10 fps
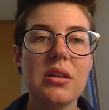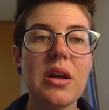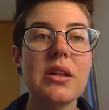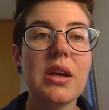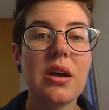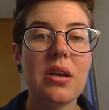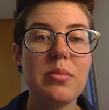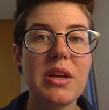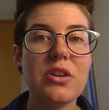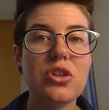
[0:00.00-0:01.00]
Tatekan
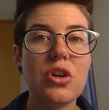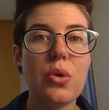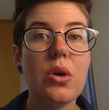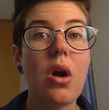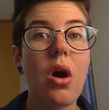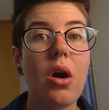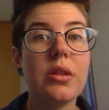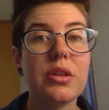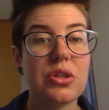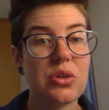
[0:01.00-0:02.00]
being shown
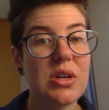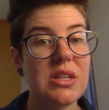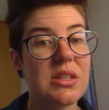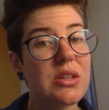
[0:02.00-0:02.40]
on the streets.